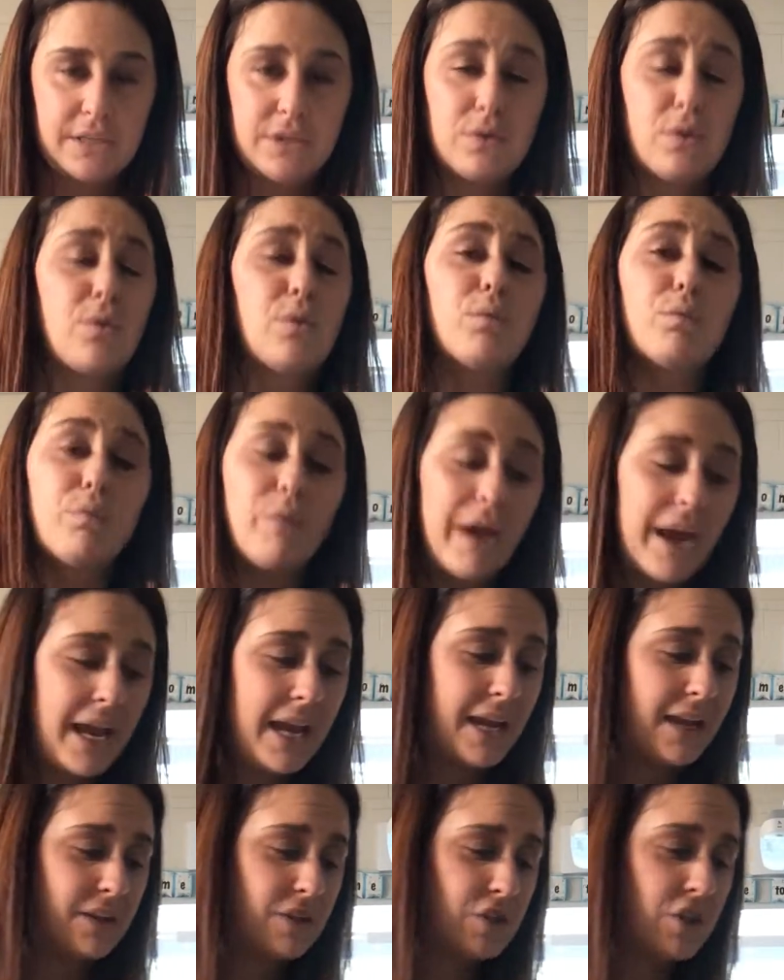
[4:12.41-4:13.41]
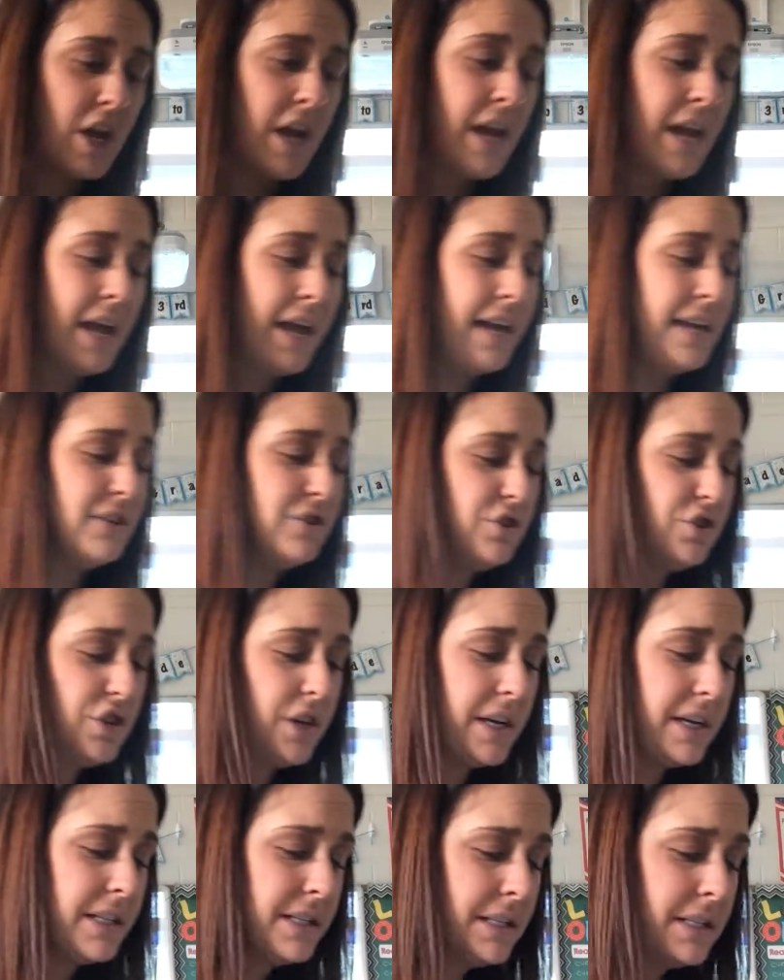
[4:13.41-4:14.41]
So the range is
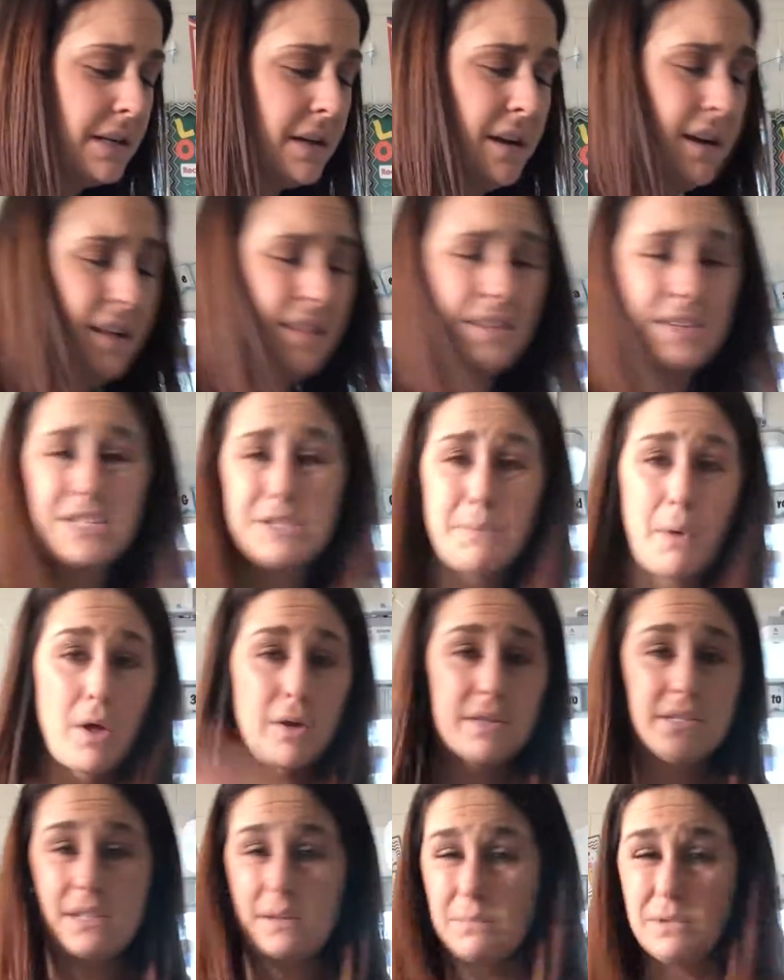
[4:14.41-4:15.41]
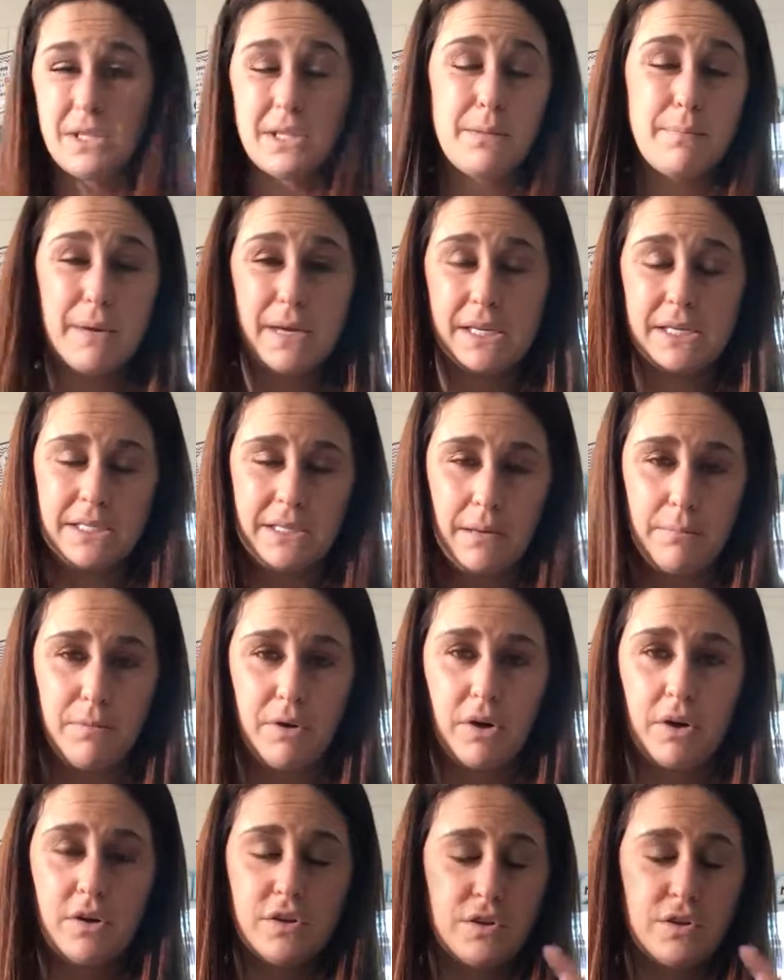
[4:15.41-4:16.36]
just the smallest number to the biggest number.